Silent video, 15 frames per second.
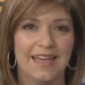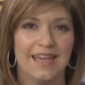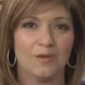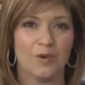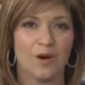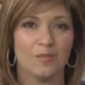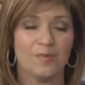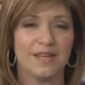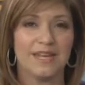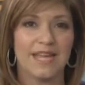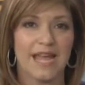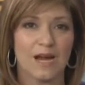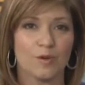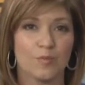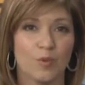And while
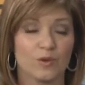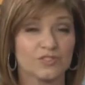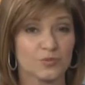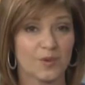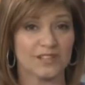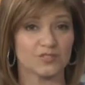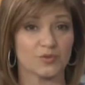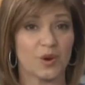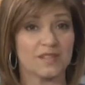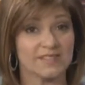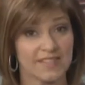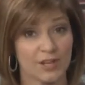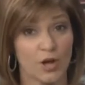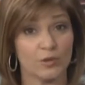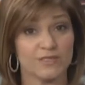many airports,
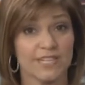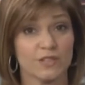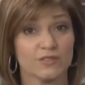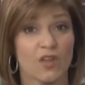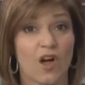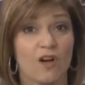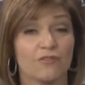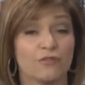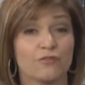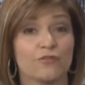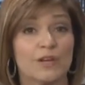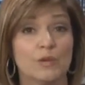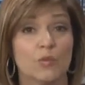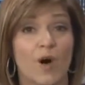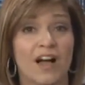restaurants, and hotels offer
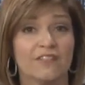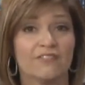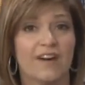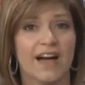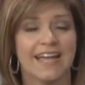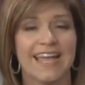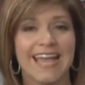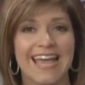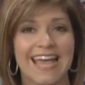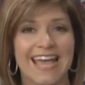free Wi-Fi,